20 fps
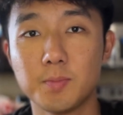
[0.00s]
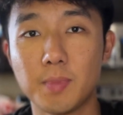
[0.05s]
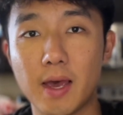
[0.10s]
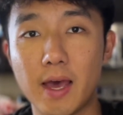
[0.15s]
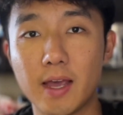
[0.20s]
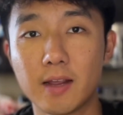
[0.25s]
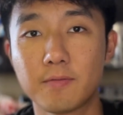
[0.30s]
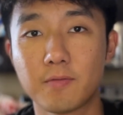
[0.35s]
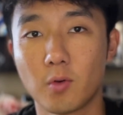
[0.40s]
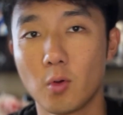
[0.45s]

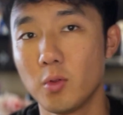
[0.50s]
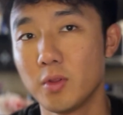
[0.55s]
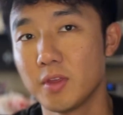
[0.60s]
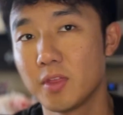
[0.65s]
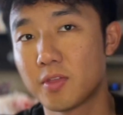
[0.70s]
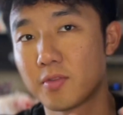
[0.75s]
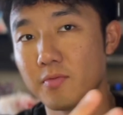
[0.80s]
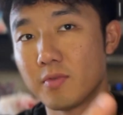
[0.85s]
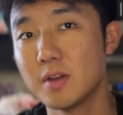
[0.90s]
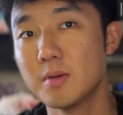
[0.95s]
back for only
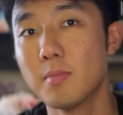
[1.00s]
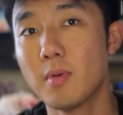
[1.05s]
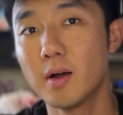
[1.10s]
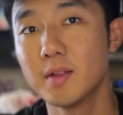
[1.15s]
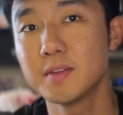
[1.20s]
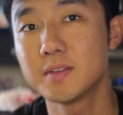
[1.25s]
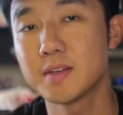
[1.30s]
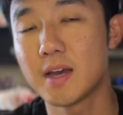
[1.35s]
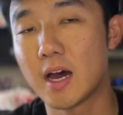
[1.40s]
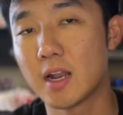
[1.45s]
3
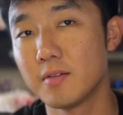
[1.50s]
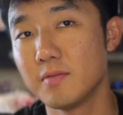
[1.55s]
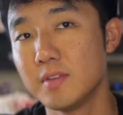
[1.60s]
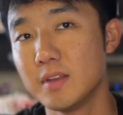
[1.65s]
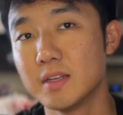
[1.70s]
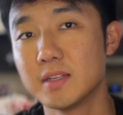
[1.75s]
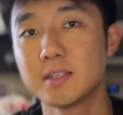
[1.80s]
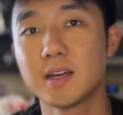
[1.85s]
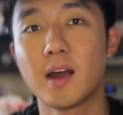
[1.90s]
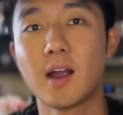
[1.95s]
months out of the
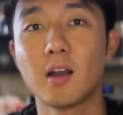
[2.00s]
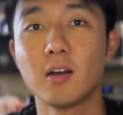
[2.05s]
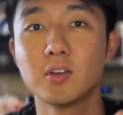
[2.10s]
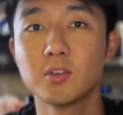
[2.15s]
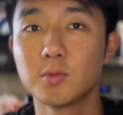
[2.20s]
entire